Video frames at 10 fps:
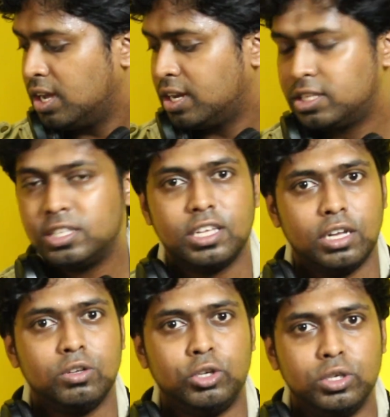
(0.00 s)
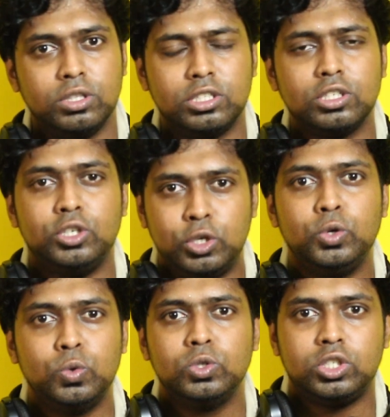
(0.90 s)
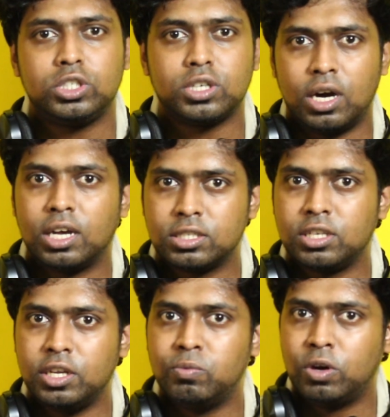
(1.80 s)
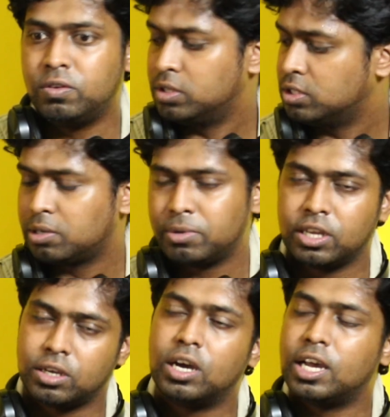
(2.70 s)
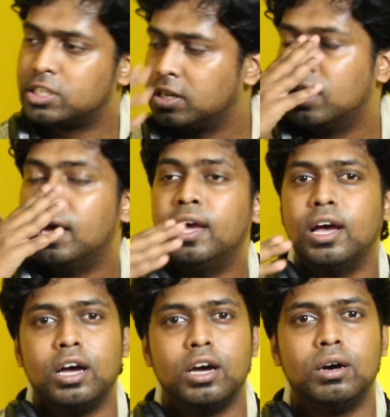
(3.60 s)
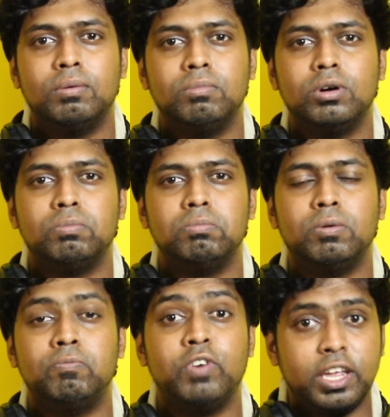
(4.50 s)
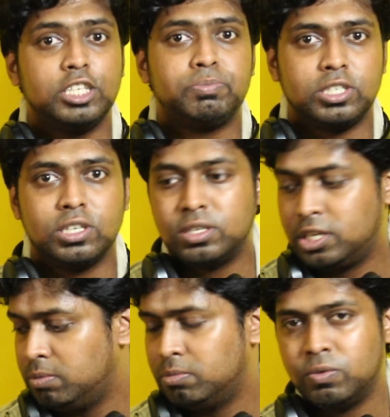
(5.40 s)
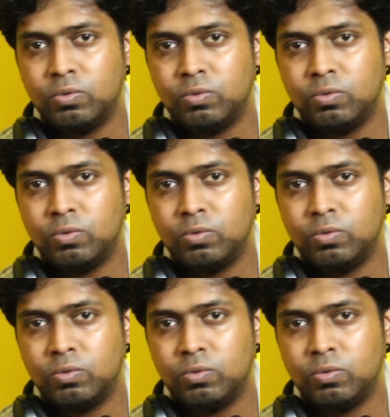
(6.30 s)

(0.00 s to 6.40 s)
And I think there are there's a huge cast involved in this. I mean, like uh, as in um, a, a very special team